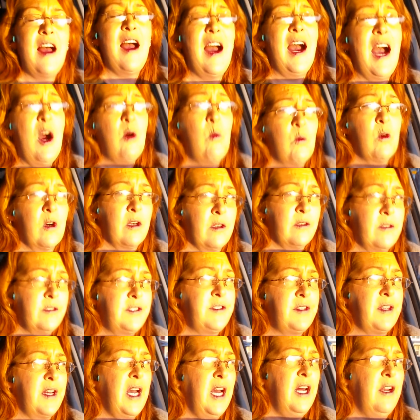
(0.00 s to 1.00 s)

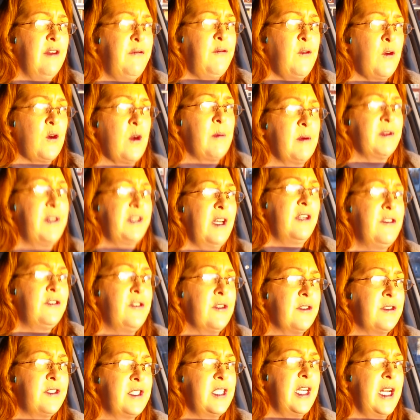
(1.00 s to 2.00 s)
hours at Affordable
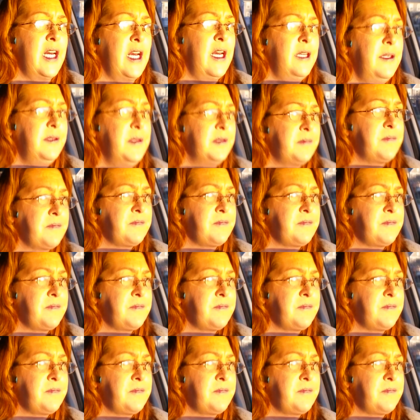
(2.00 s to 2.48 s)
Dentures today,